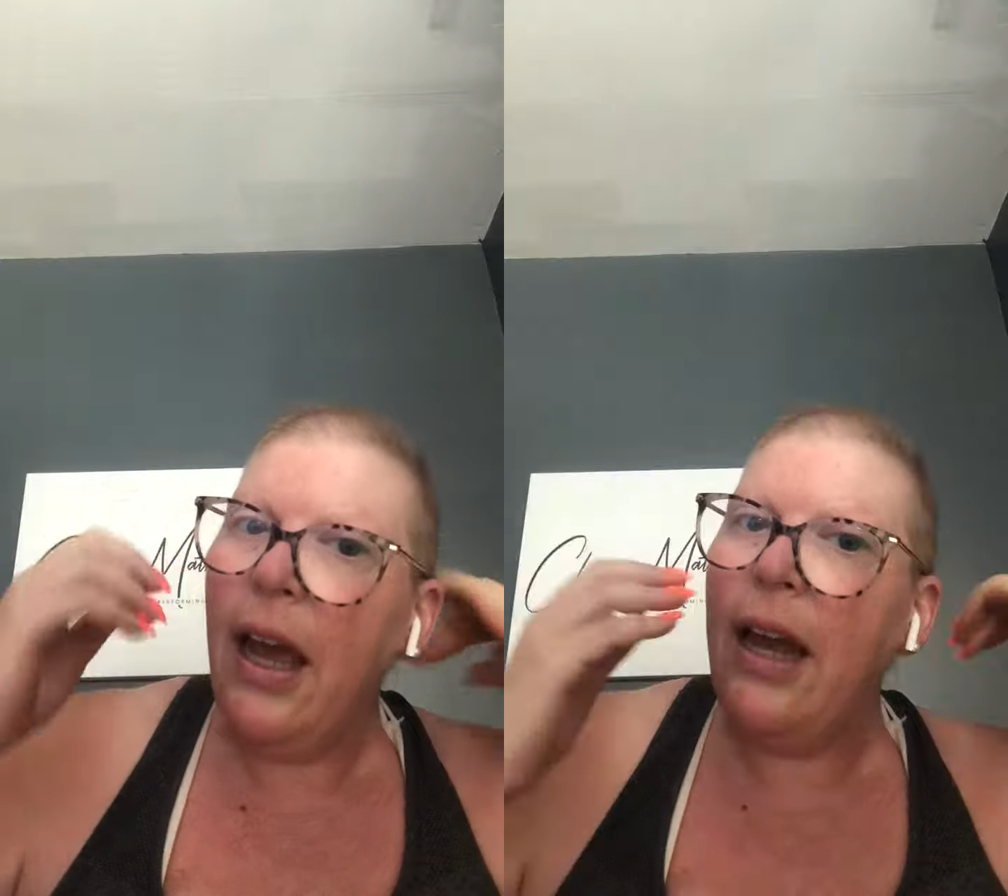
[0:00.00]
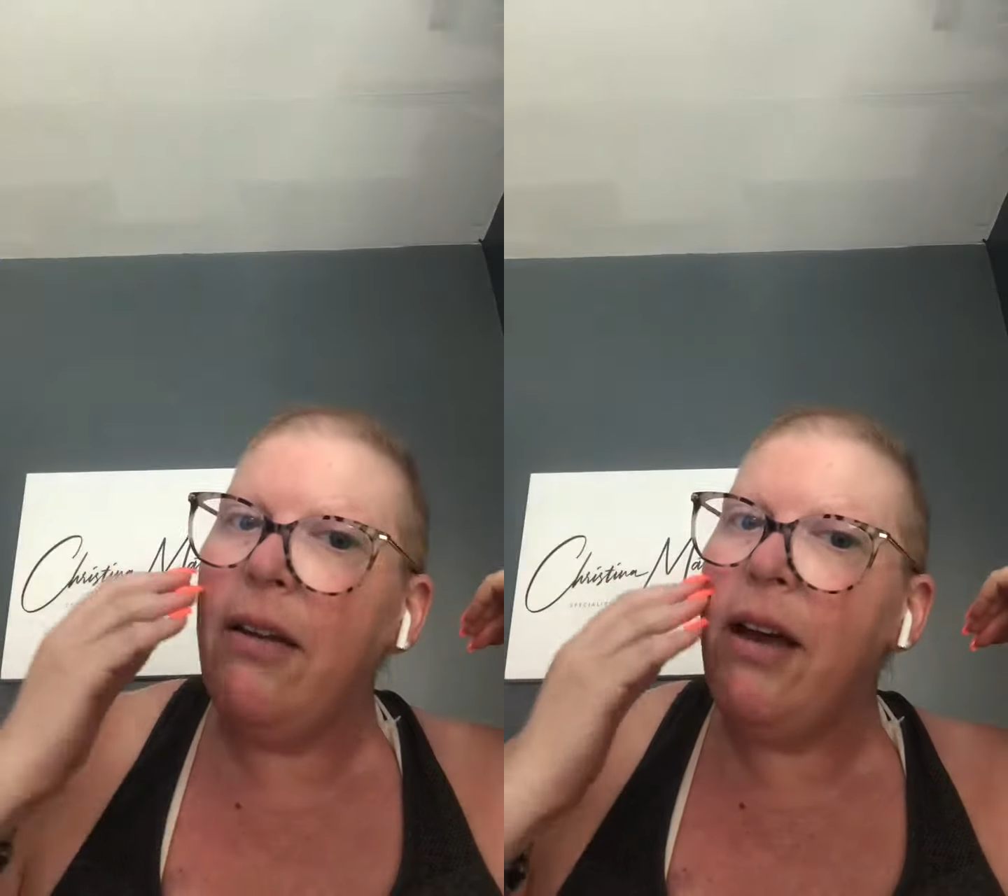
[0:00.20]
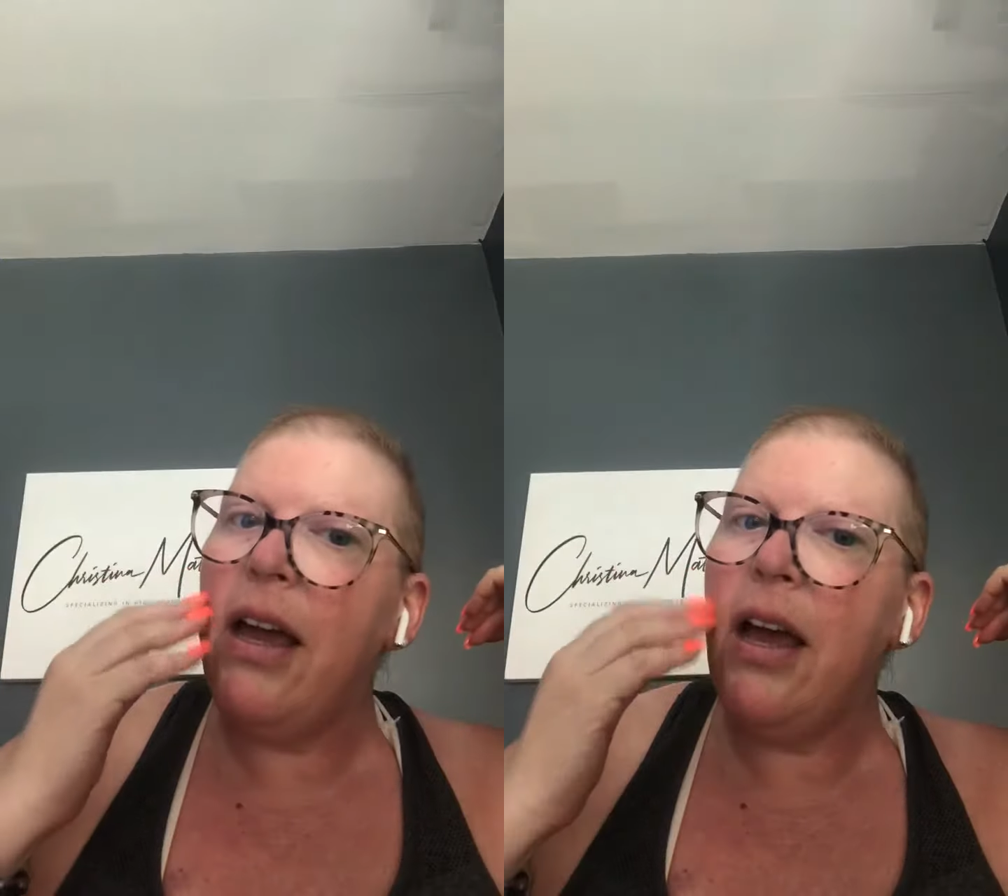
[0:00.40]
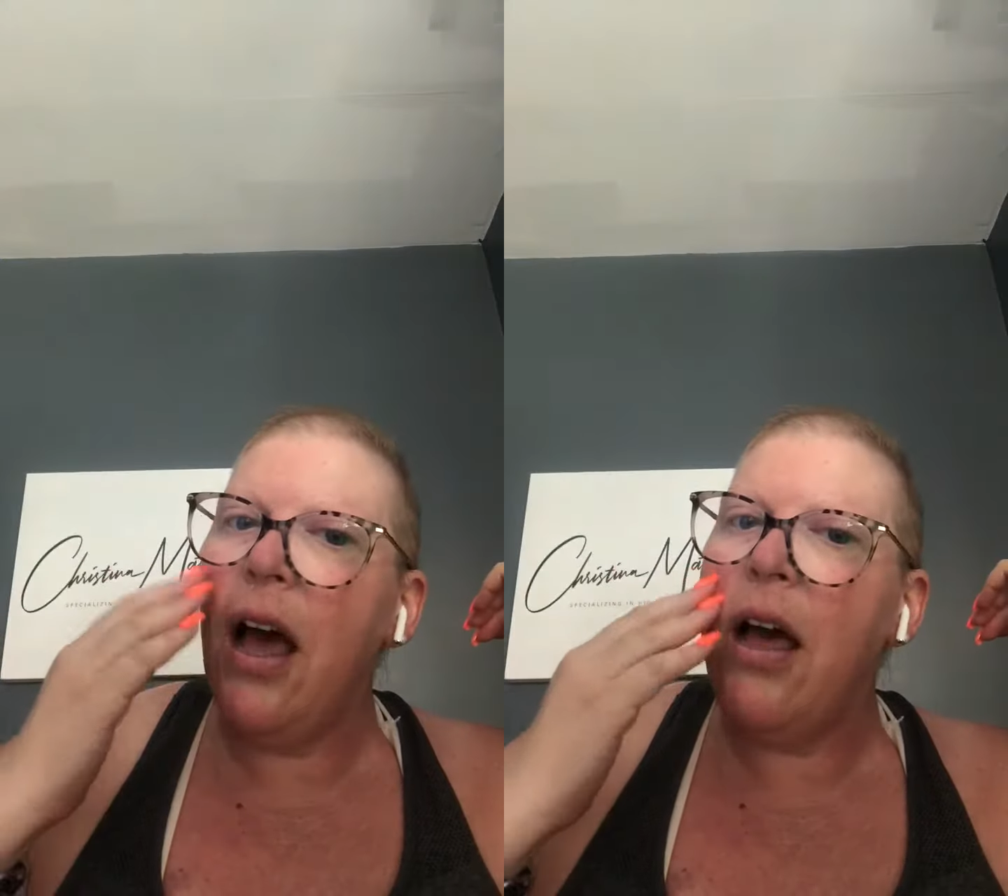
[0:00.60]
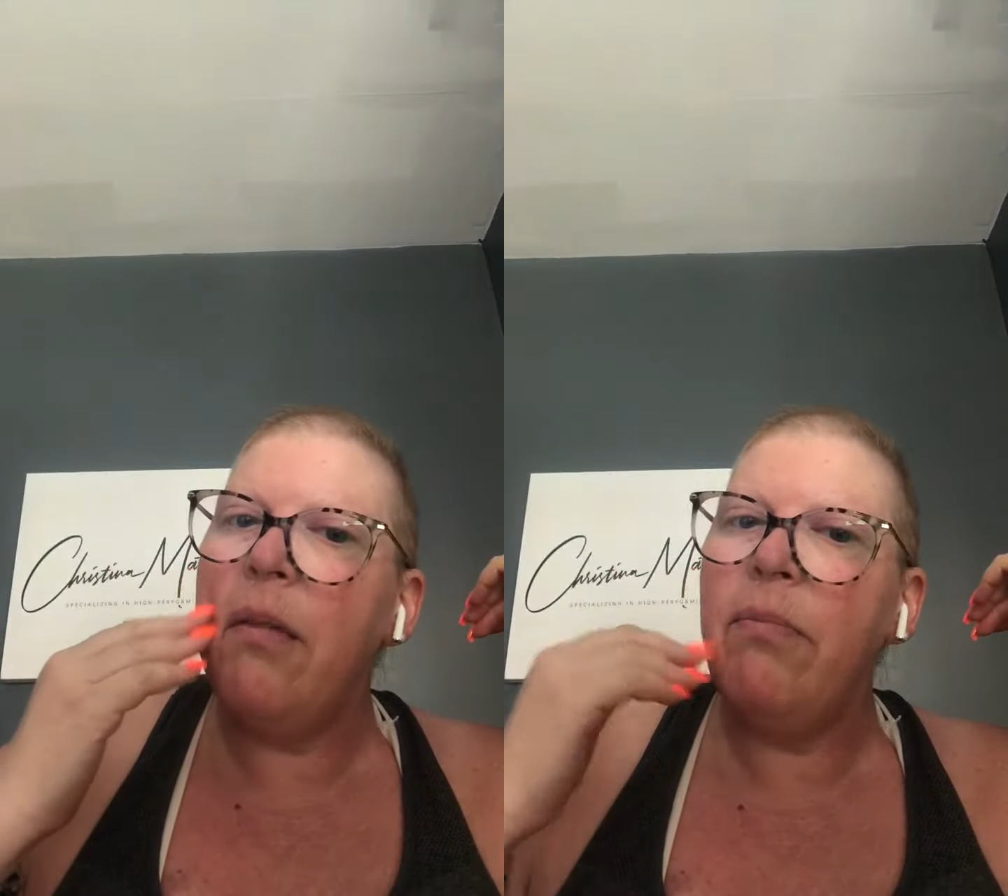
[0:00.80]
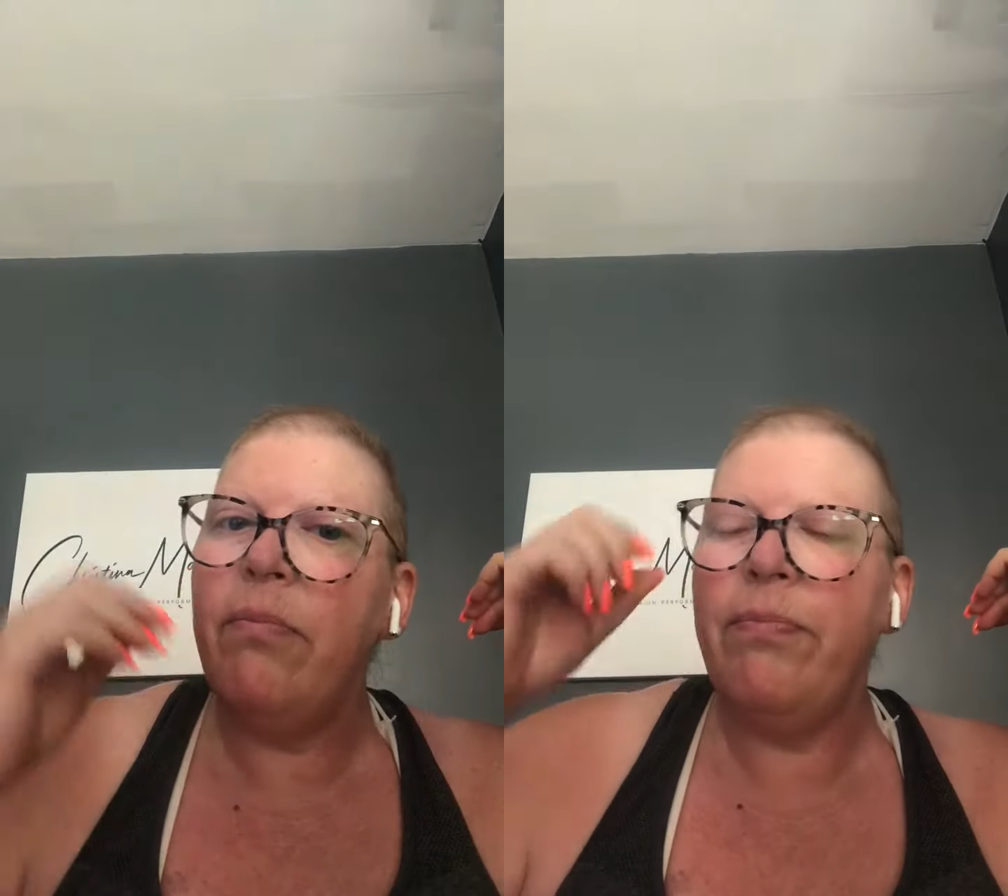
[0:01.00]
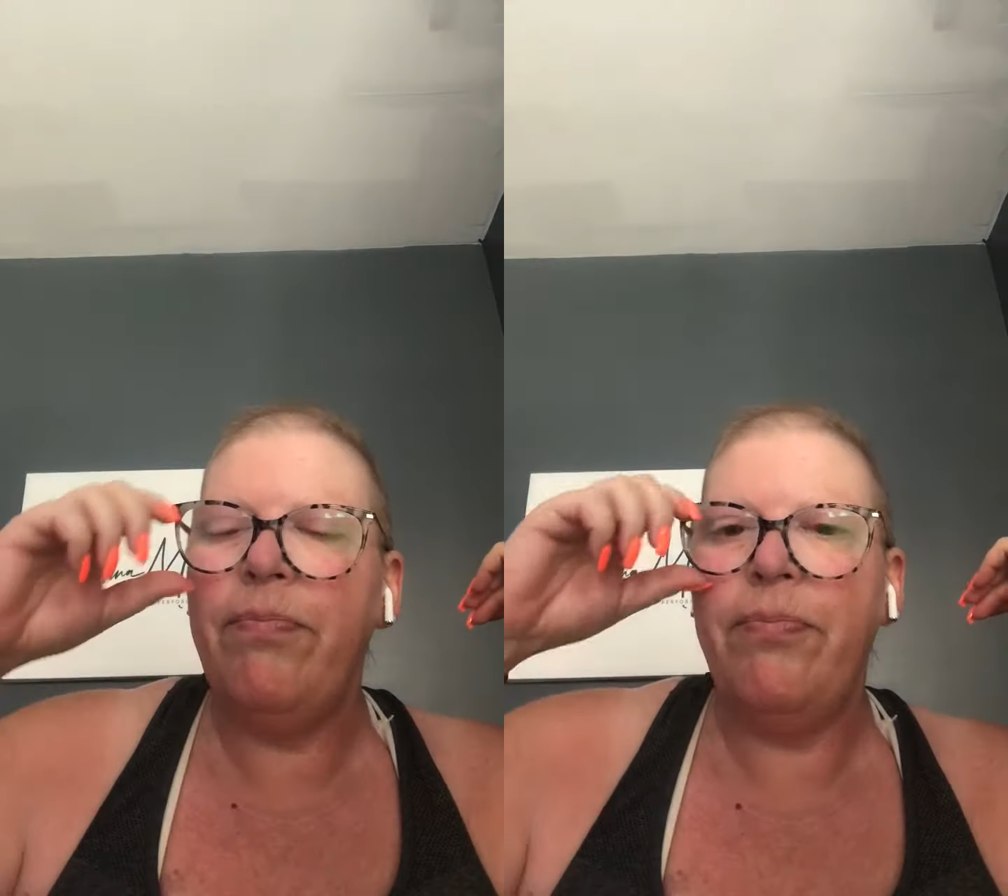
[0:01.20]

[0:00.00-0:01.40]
Anyway, um,